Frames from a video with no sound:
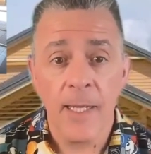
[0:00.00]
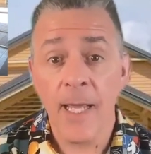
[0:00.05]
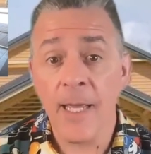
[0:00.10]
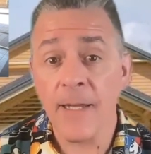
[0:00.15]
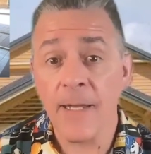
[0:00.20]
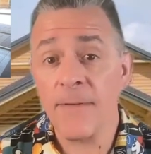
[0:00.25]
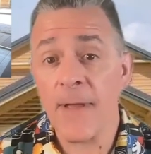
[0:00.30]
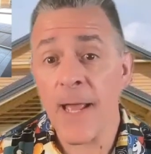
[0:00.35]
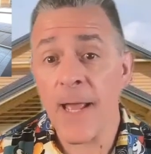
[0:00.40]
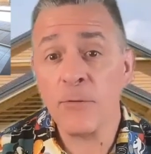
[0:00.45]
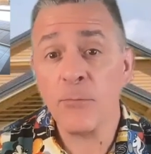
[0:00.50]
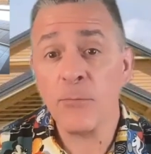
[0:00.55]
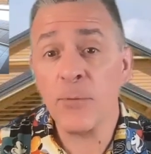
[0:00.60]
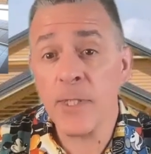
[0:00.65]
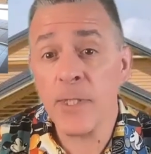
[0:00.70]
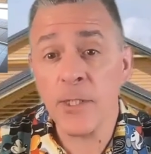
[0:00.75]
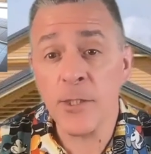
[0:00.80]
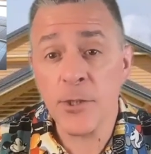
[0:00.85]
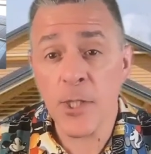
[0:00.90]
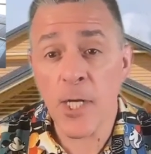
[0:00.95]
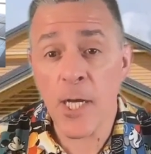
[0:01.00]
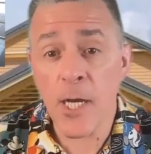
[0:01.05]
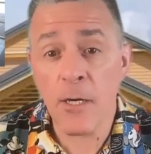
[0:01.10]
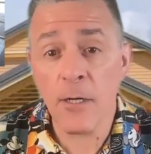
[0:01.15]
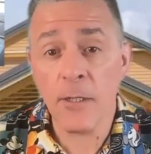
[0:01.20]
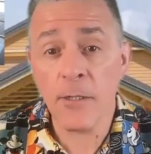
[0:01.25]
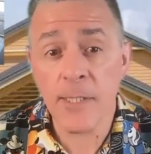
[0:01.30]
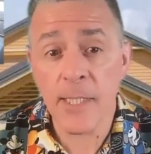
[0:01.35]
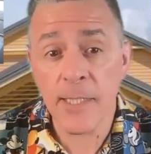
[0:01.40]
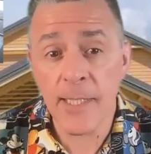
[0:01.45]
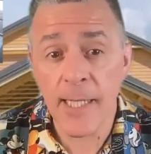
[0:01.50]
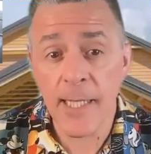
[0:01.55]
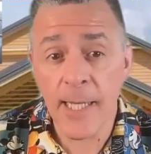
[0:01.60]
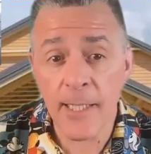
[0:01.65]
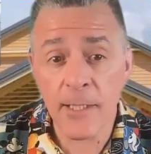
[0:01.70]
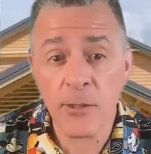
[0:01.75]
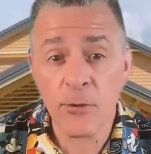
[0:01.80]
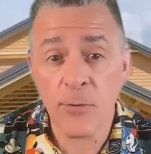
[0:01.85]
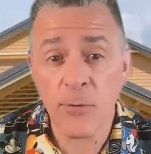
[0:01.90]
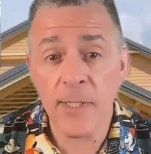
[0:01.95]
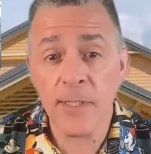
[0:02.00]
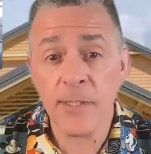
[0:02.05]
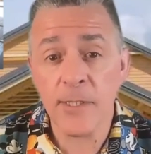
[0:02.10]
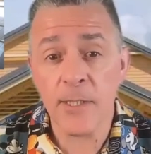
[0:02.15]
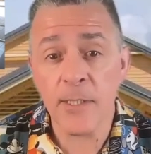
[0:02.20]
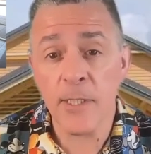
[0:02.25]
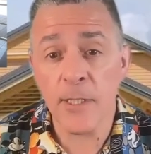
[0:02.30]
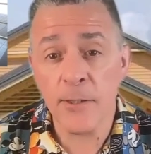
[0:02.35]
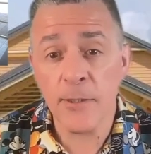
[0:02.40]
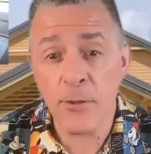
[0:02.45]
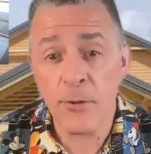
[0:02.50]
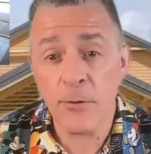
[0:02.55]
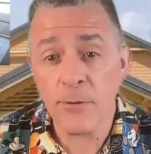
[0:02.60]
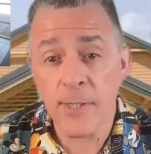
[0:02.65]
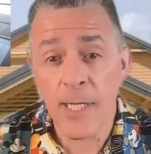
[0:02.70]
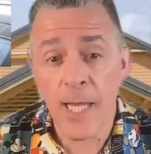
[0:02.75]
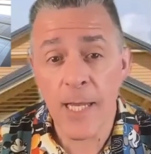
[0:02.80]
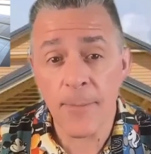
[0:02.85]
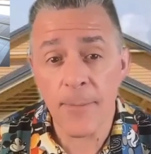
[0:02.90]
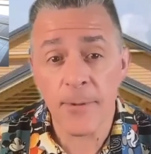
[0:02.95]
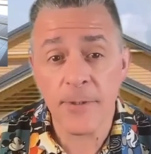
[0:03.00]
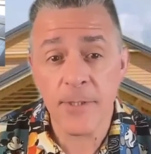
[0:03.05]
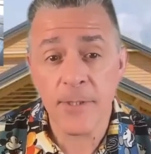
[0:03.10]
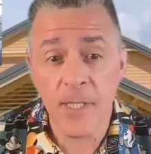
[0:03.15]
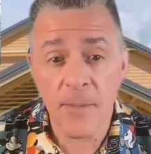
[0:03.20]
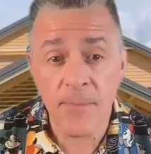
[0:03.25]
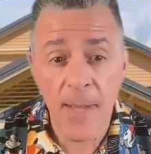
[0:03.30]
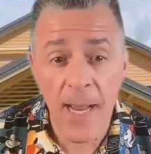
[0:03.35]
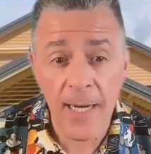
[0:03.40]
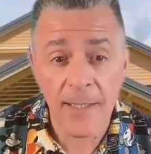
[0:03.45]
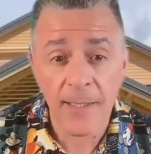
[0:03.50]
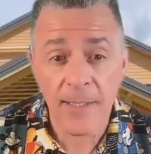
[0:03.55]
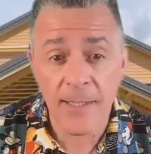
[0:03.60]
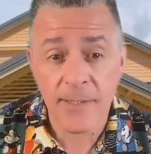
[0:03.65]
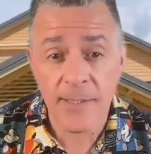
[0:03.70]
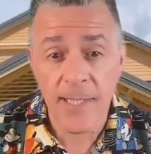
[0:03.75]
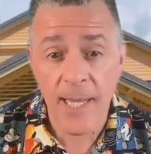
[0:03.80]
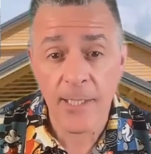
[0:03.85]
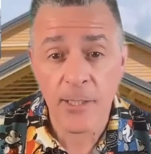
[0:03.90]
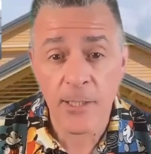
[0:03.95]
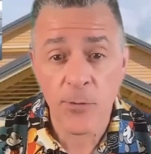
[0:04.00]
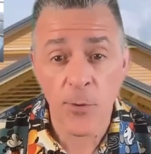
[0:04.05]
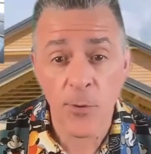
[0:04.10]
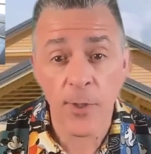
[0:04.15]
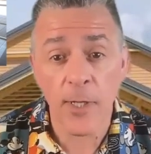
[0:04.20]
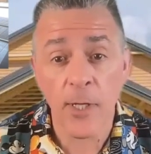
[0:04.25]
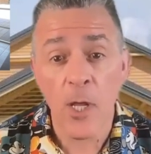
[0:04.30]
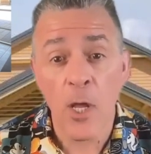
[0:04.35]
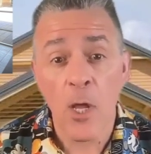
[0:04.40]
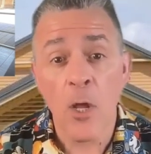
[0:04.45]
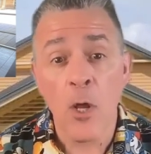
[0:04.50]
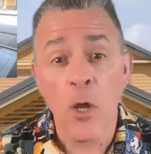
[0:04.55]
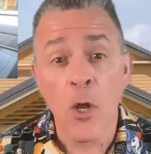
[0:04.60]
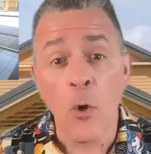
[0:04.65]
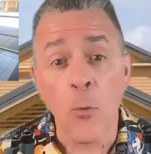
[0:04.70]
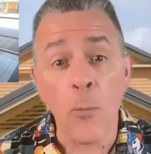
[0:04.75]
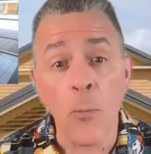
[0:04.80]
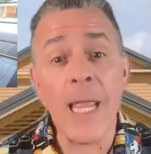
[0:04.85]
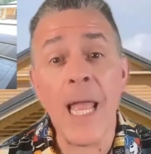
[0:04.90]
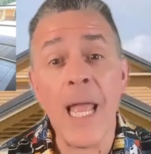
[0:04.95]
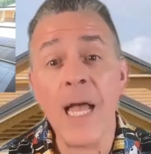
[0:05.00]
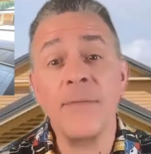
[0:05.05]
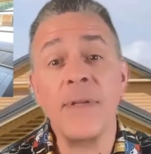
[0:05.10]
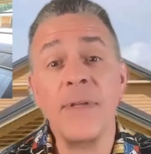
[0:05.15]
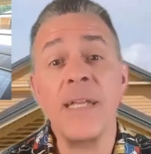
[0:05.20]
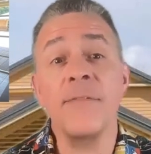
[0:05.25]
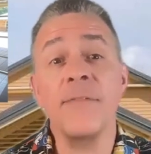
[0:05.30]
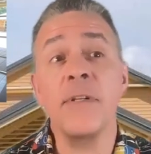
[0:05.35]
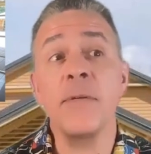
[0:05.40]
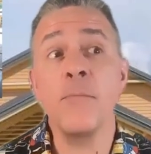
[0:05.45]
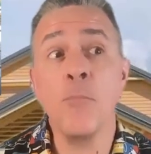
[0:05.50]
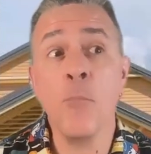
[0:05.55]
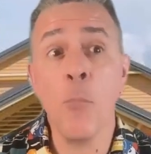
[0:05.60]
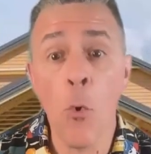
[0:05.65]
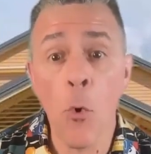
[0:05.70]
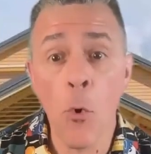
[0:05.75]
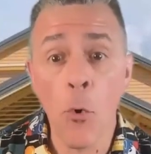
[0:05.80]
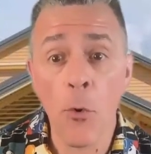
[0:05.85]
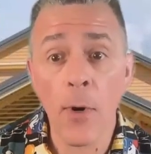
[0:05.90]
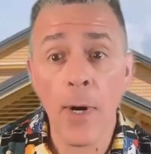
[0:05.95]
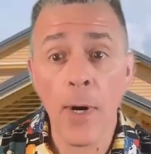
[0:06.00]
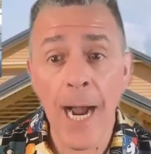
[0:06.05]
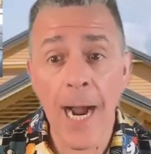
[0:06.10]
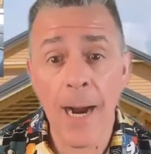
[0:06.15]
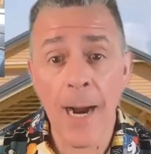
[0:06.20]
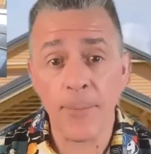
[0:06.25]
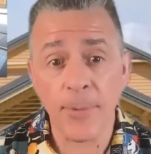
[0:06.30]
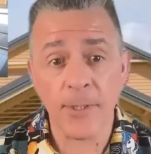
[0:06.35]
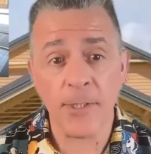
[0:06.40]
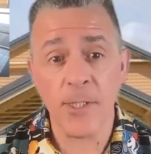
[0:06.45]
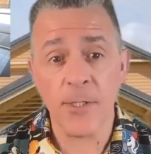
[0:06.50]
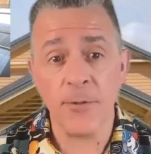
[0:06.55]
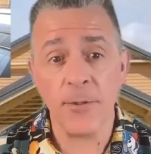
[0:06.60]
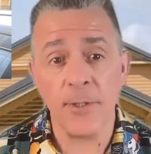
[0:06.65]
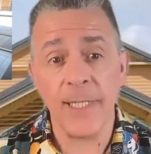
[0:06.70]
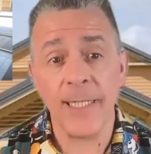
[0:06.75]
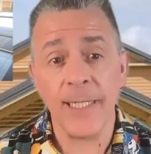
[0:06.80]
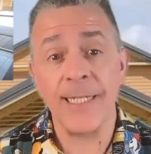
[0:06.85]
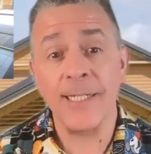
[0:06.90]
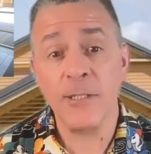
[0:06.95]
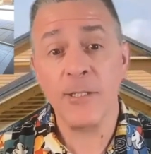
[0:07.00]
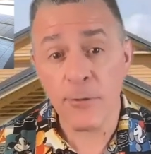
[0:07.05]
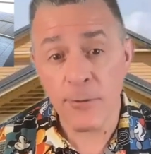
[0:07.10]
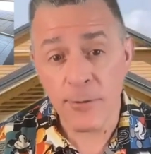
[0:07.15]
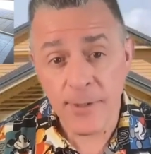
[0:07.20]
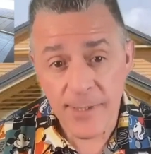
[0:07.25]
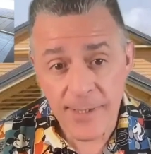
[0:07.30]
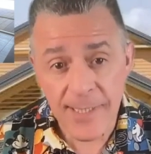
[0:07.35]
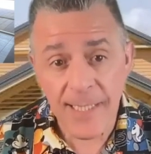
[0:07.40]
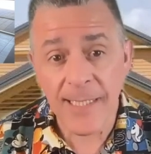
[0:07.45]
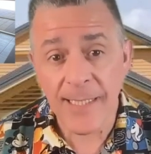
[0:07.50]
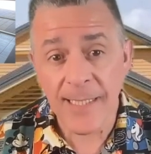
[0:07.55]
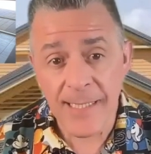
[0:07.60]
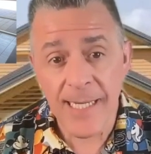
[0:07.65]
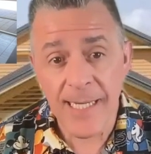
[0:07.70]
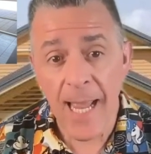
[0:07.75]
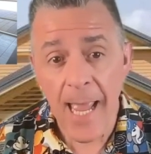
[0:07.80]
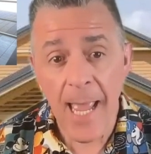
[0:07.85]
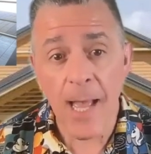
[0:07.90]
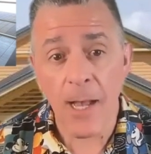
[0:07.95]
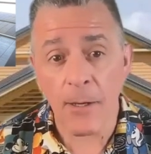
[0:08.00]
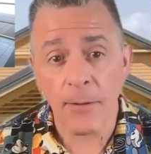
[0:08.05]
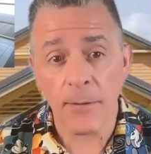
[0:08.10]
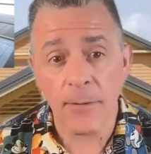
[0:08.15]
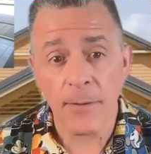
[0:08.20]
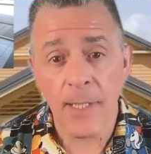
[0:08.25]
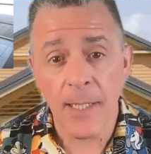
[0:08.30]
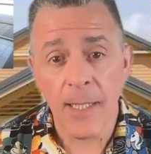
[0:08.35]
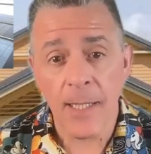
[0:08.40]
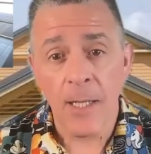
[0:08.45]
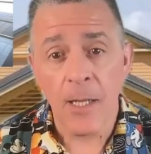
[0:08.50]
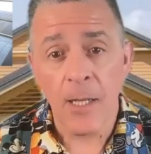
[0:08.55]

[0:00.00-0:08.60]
In fact, with the chairs at the entrance and the 2 tables in the back of the sanctuary, we have even more opportunity to sit down,